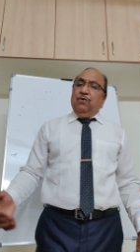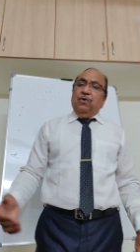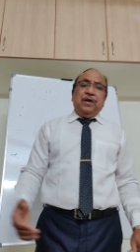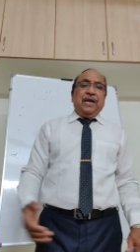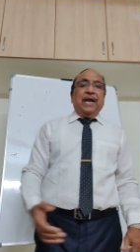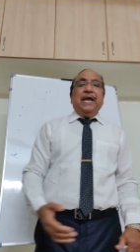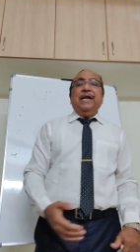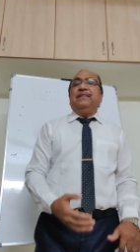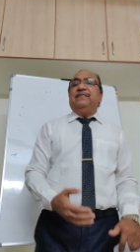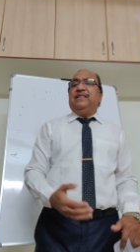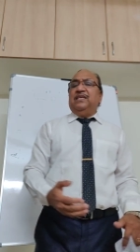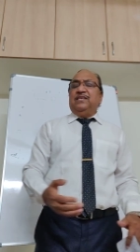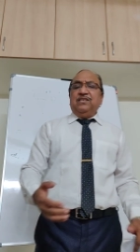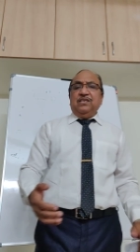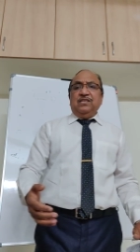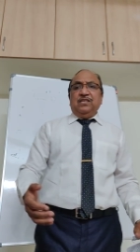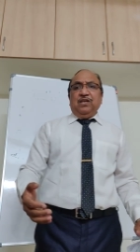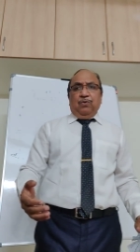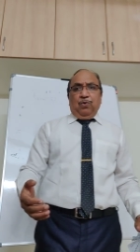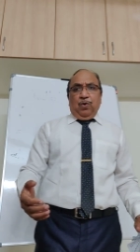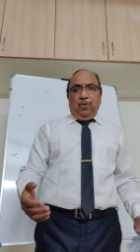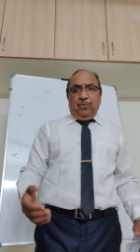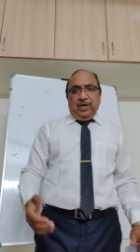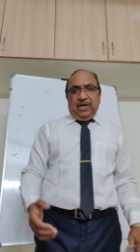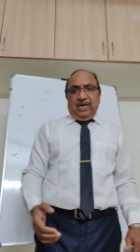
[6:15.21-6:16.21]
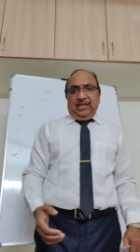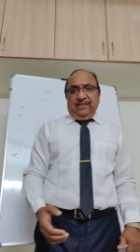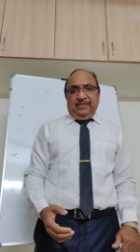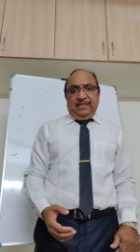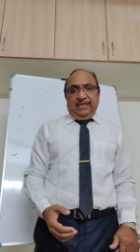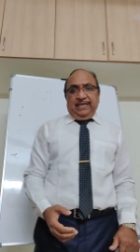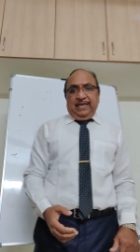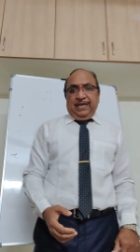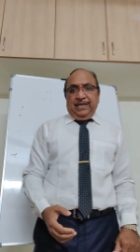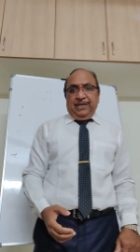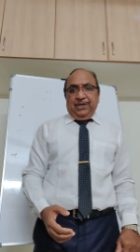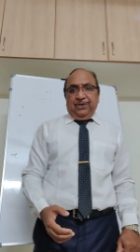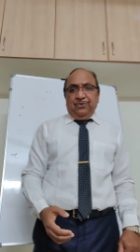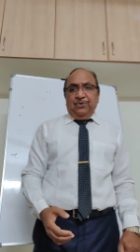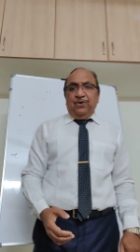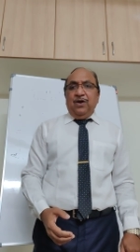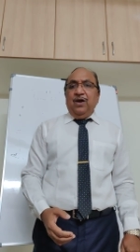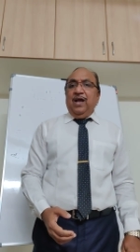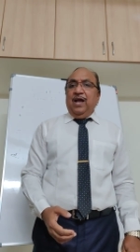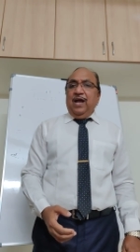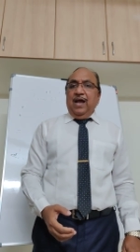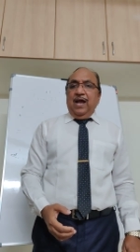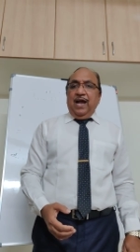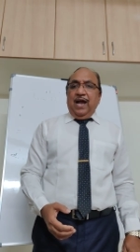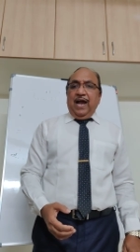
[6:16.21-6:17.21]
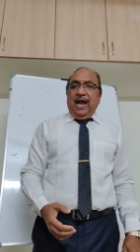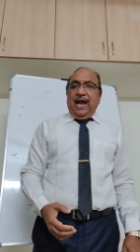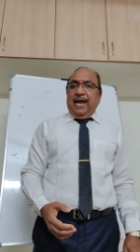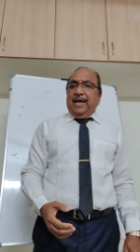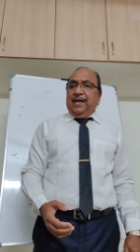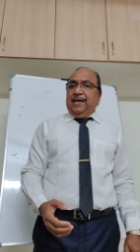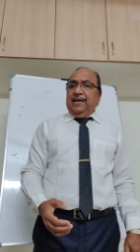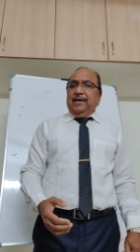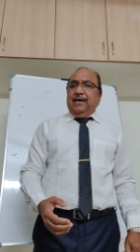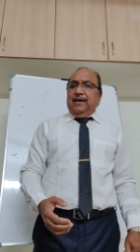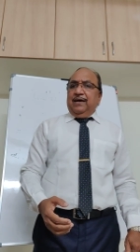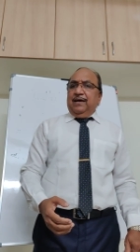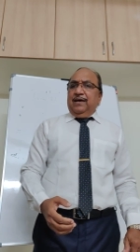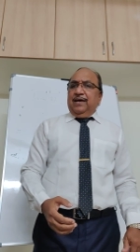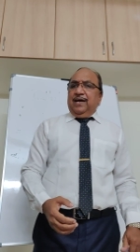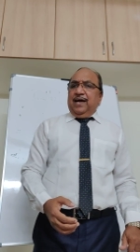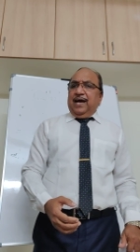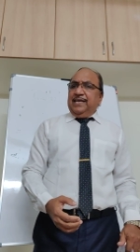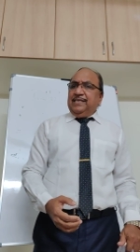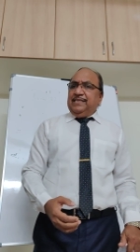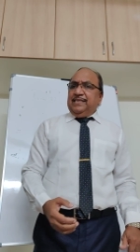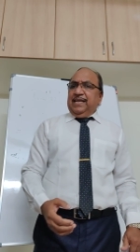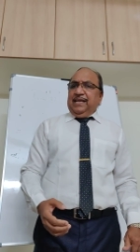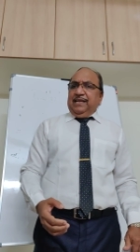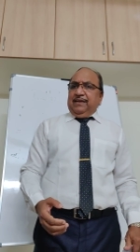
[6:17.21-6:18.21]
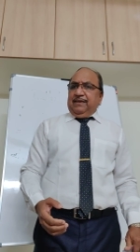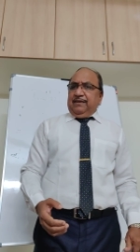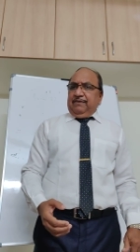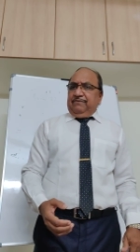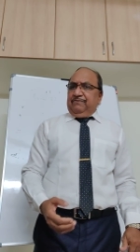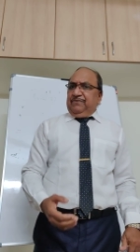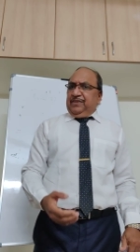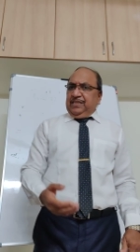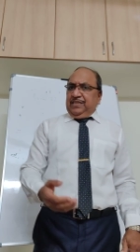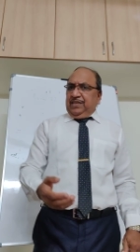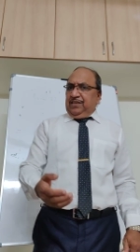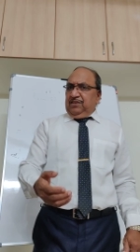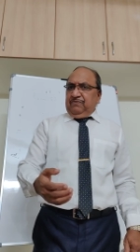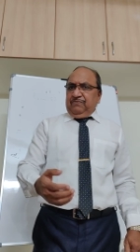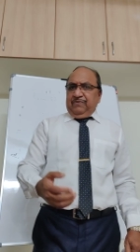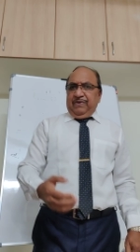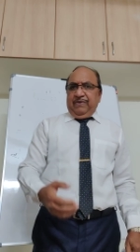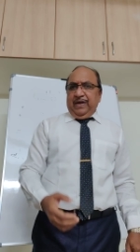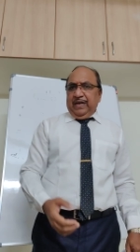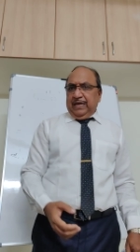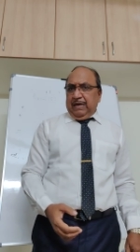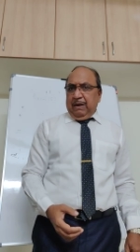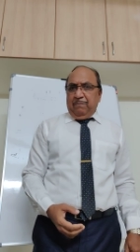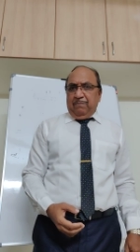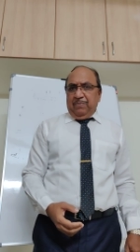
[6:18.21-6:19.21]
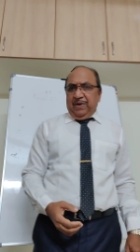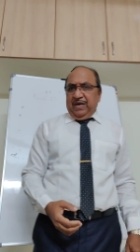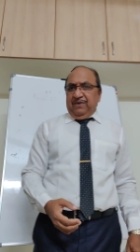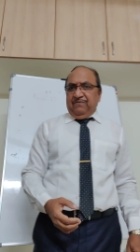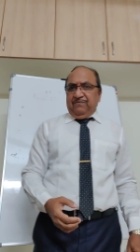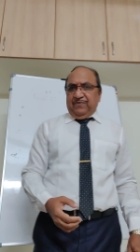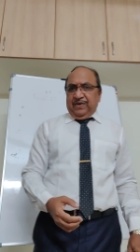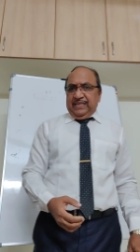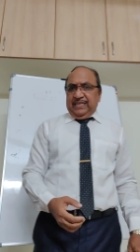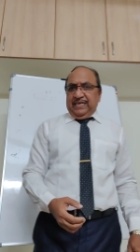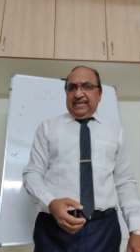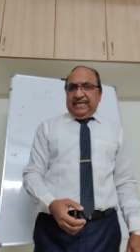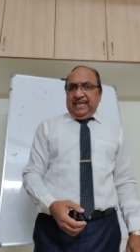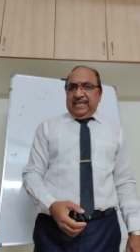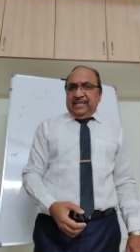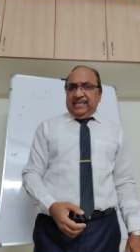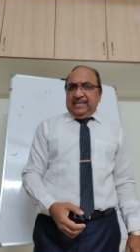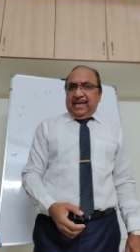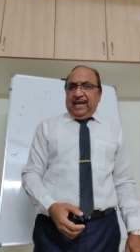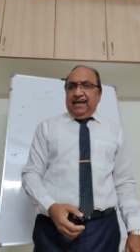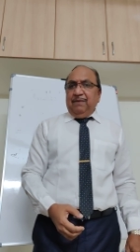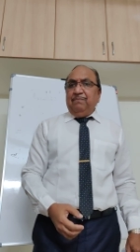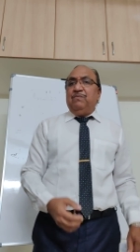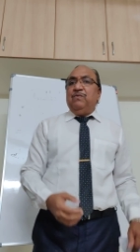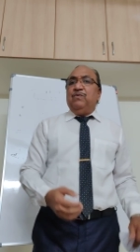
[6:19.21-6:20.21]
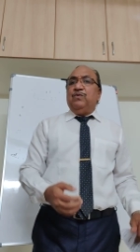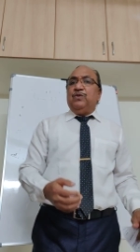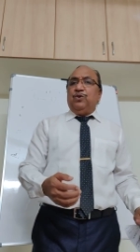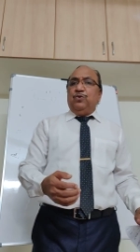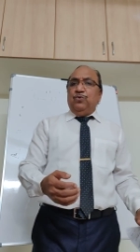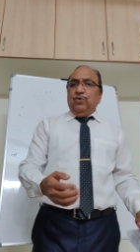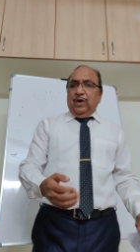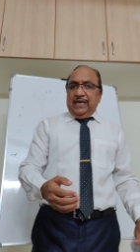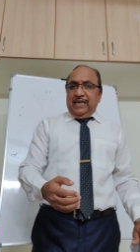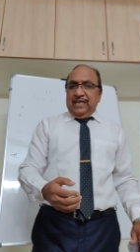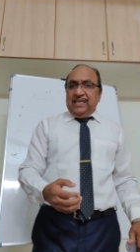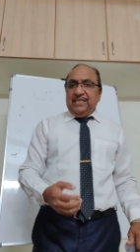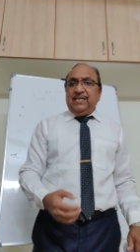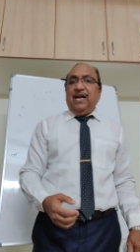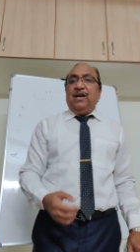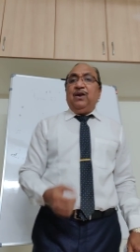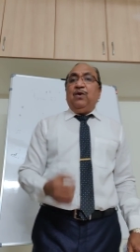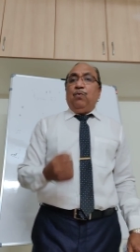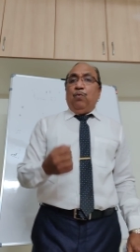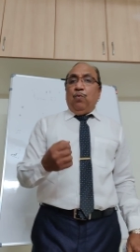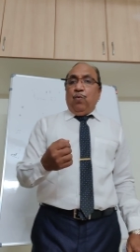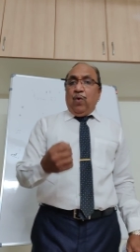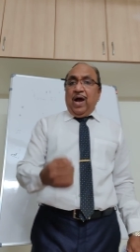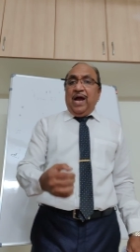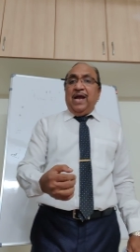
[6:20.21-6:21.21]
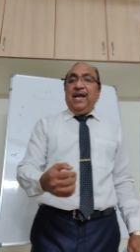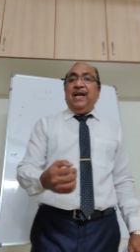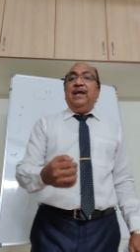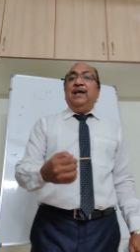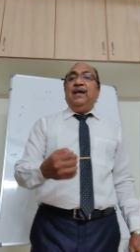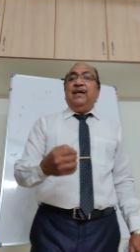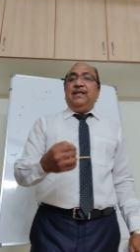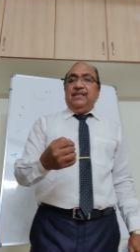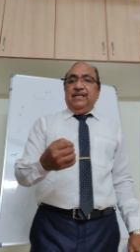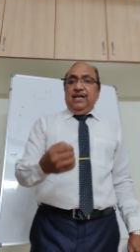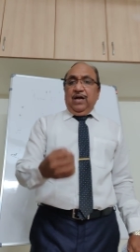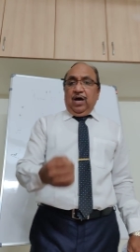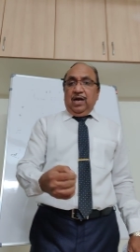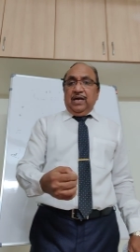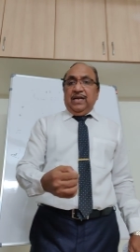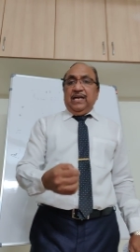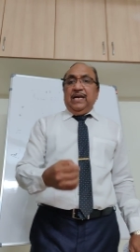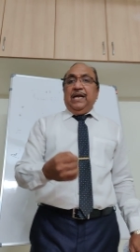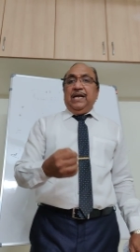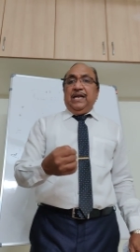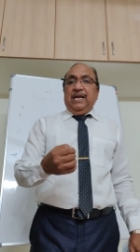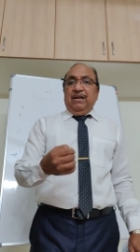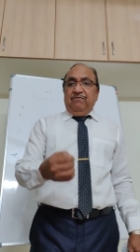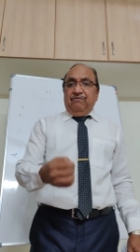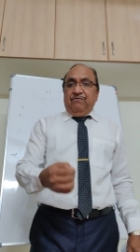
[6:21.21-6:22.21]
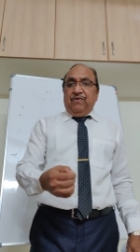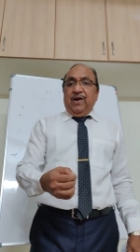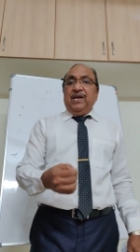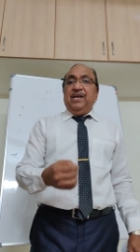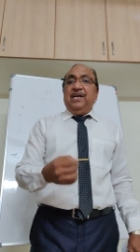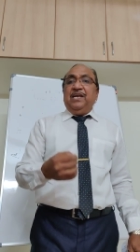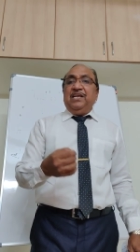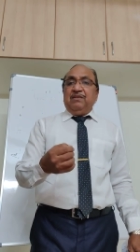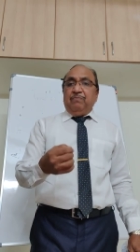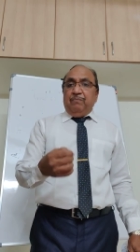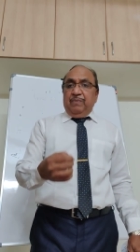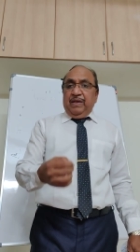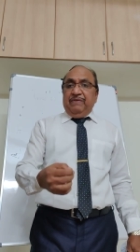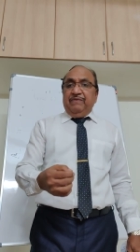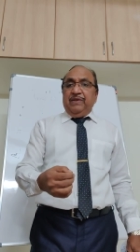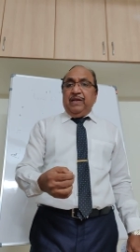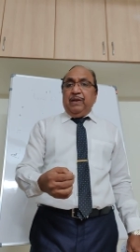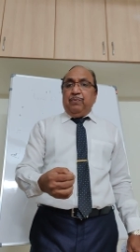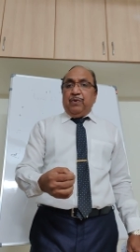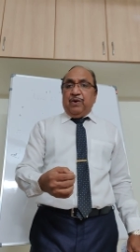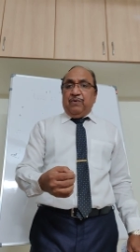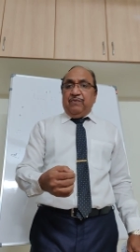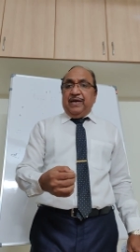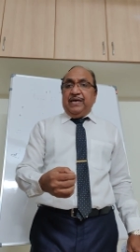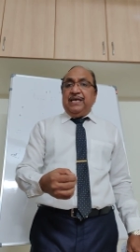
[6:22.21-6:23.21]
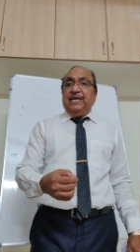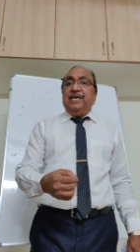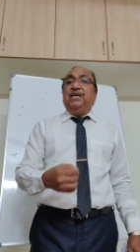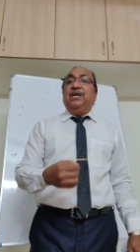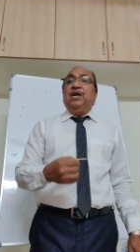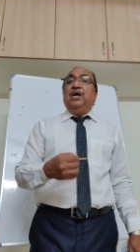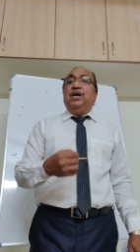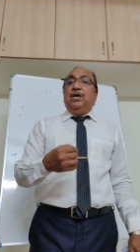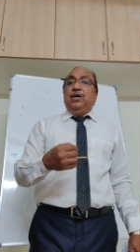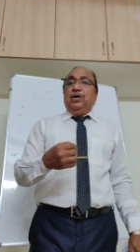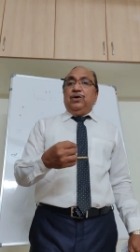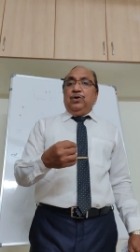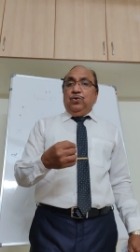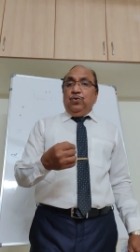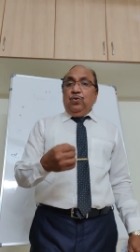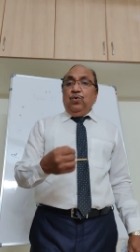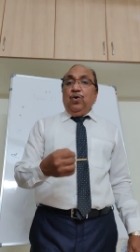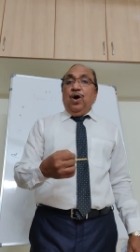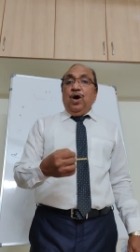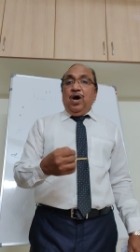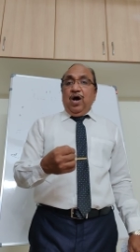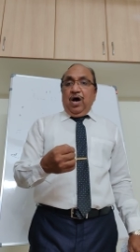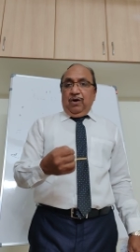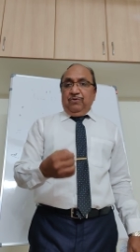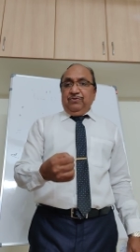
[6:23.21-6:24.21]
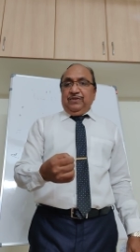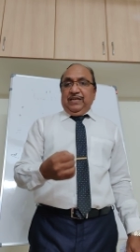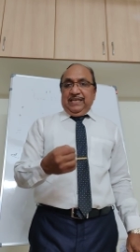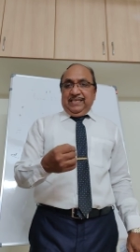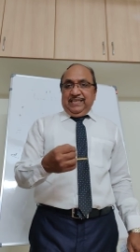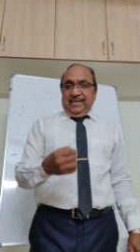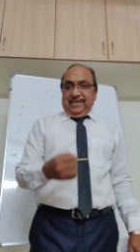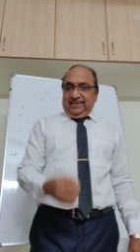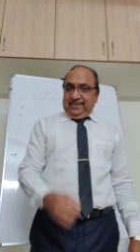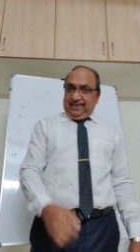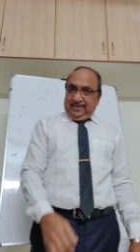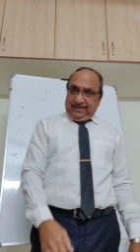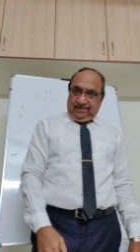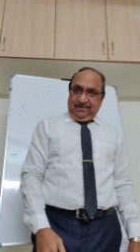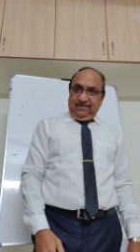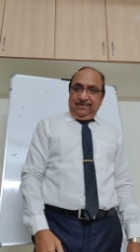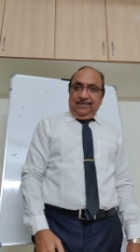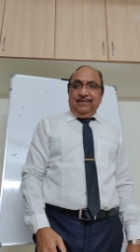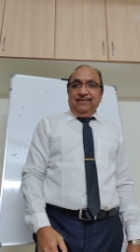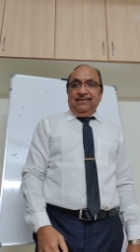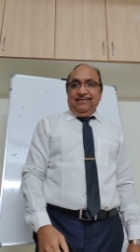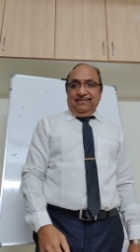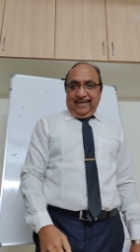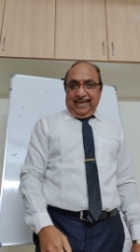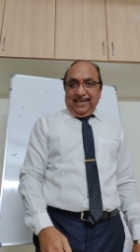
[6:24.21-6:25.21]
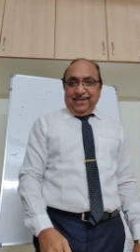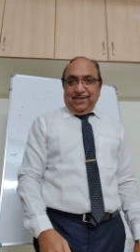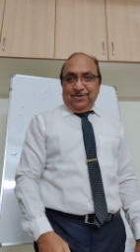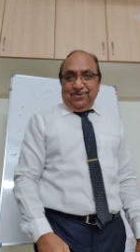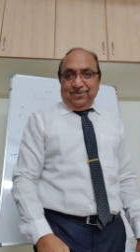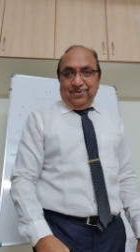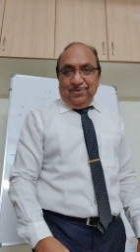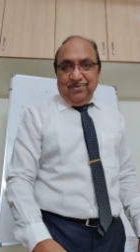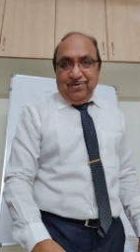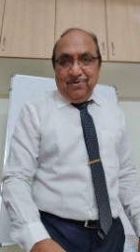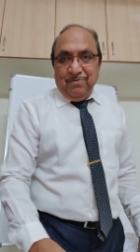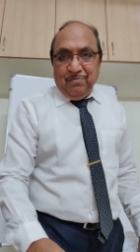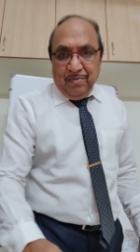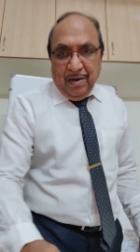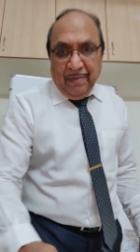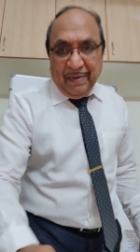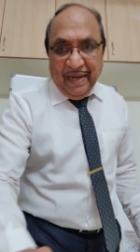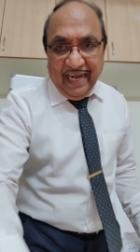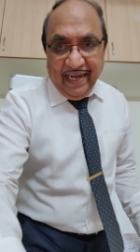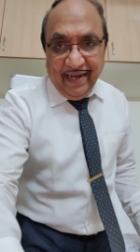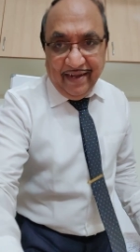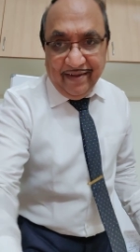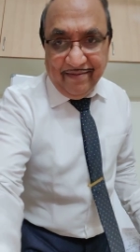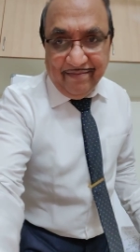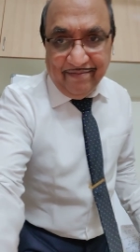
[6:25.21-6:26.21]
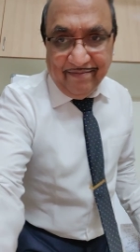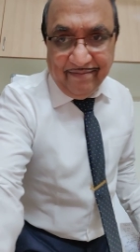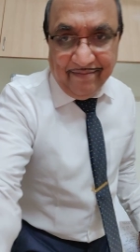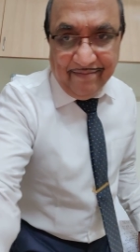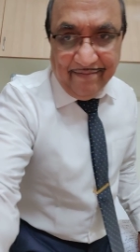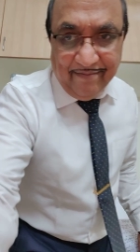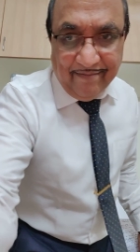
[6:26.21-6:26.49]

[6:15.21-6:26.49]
Okay, this is the overall scenario, and I think with this we will complete for the day's time. You understand why the alternative fund is being provided to housing sector. Thank you. Bye-bye.